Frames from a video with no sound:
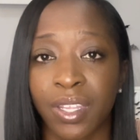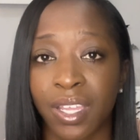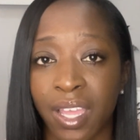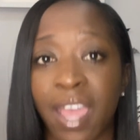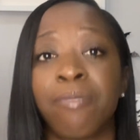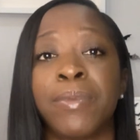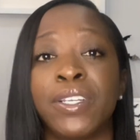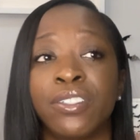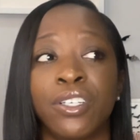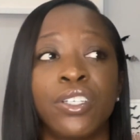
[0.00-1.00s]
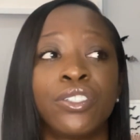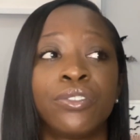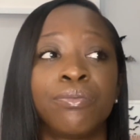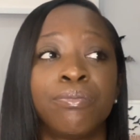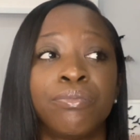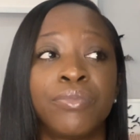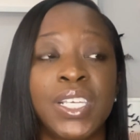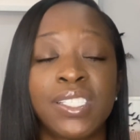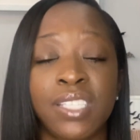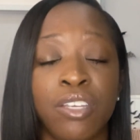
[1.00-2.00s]
I've been
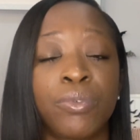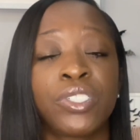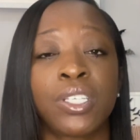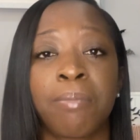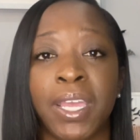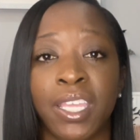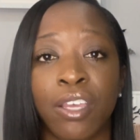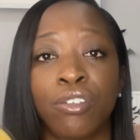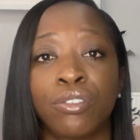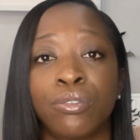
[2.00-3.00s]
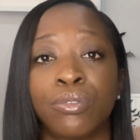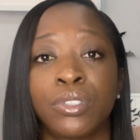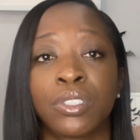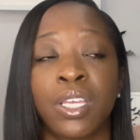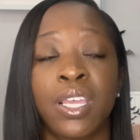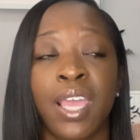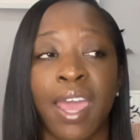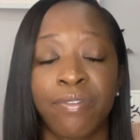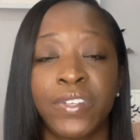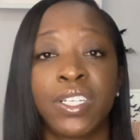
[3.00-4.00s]
extinguishing my candles, I
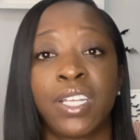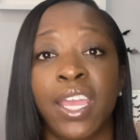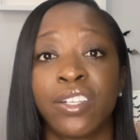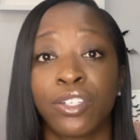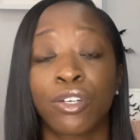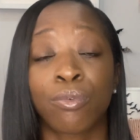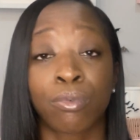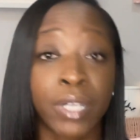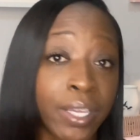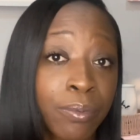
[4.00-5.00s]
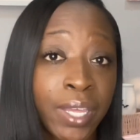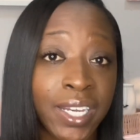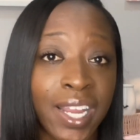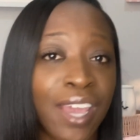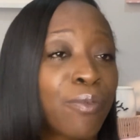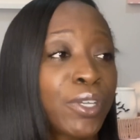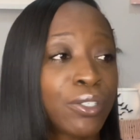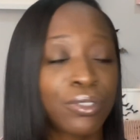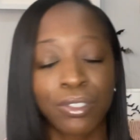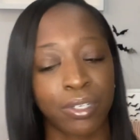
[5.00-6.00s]
feel like, the correct way now with
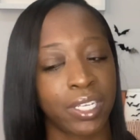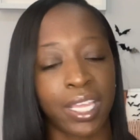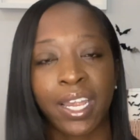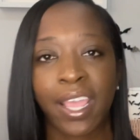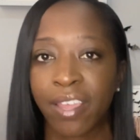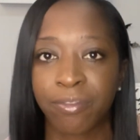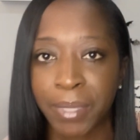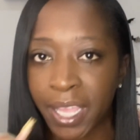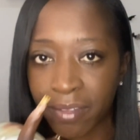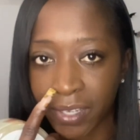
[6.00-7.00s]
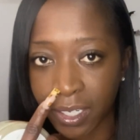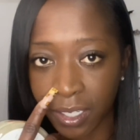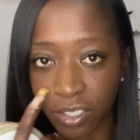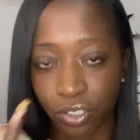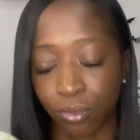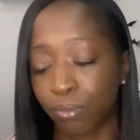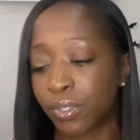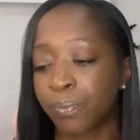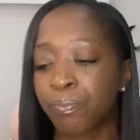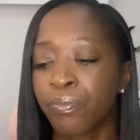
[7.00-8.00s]
Goose Creek, and I haven't been having any issues.
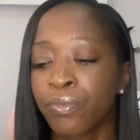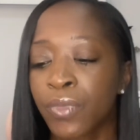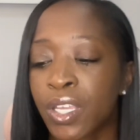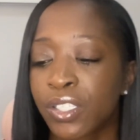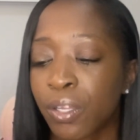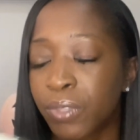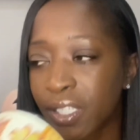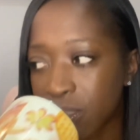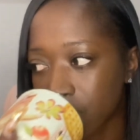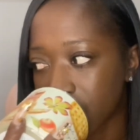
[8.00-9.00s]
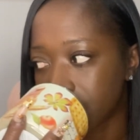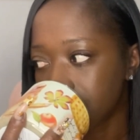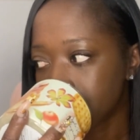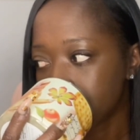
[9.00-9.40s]
So this one,